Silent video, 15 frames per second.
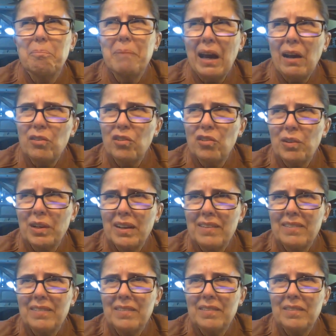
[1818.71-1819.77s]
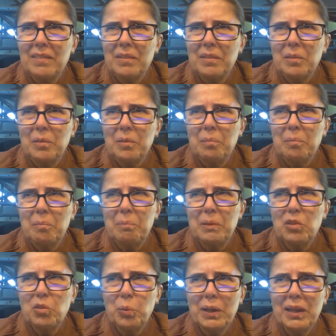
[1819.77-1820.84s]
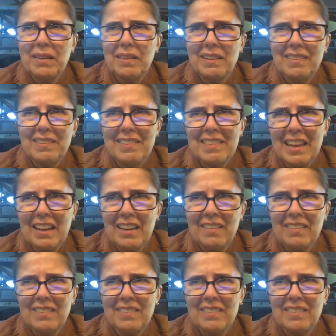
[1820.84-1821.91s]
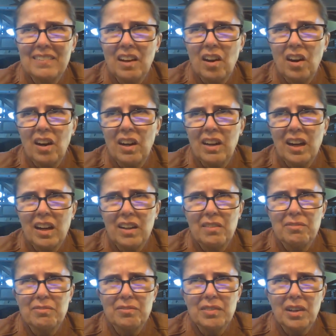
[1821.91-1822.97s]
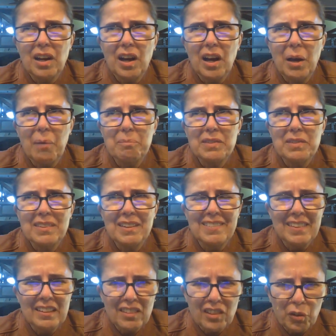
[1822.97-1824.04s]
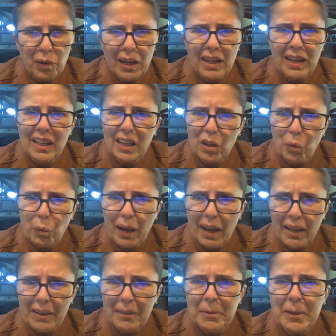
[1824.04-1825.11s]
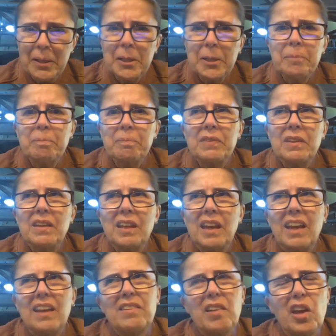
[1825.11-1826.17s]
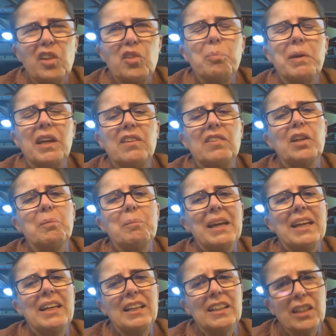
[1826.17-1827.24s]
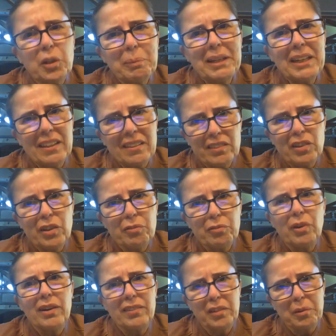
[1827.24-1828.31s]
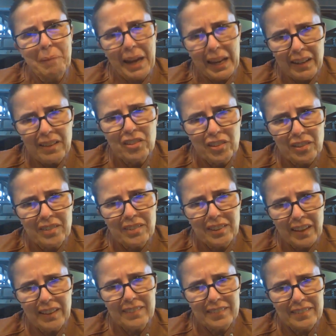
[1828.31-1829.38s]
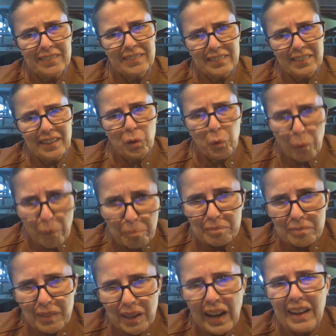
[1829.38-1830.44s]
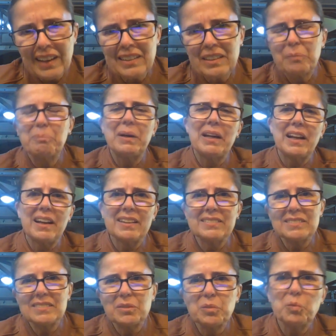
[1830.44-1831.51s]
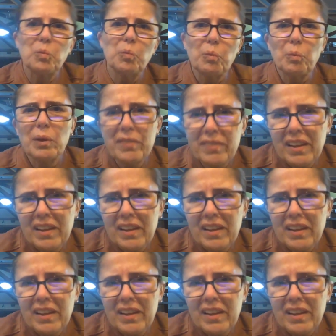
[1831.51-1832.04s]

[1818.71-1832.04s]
boundaries between these things are kind of disintegrating in a way, it's going to make it a little bit easier for us to manage things, but we'll